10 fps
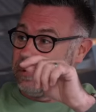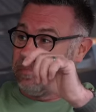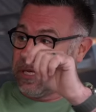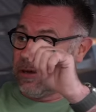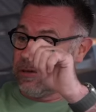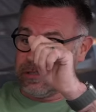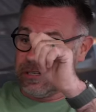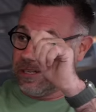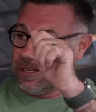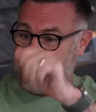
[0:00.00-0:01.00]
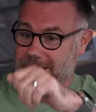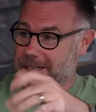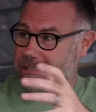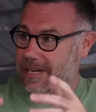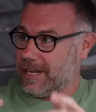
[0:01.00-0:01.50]
because
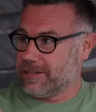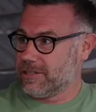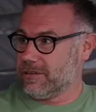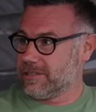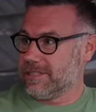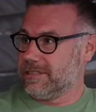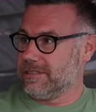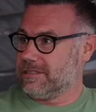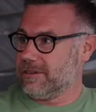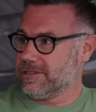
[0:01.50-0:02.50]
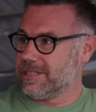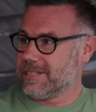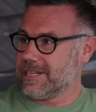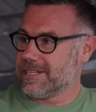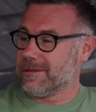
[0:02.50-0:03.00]
it had shorted the
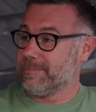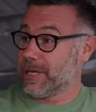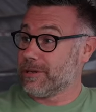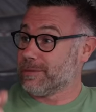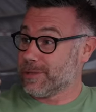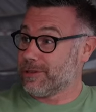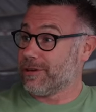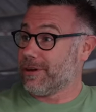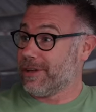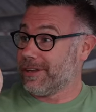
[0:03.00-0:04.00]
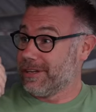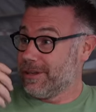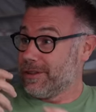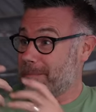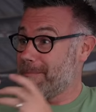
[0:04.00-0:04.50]
system, because it was done on
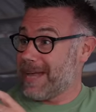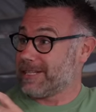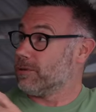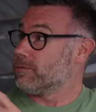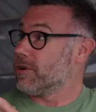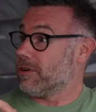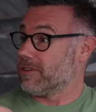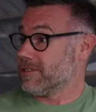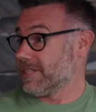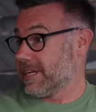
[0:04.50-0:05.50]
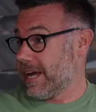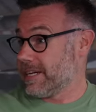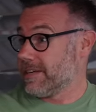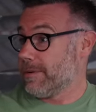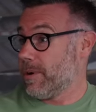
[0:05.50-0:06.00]
the metal roof, because they didn't
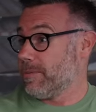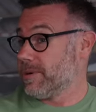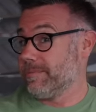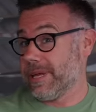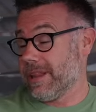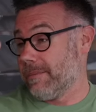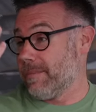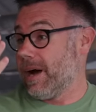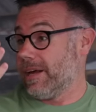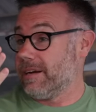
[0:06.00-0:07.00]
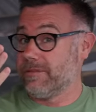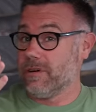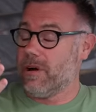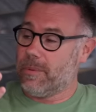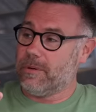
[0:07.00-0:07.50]
actually have a pop top. A bit like mine, I've not
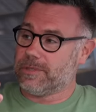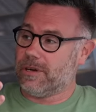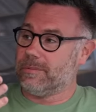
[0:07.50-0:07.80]
got a pop top.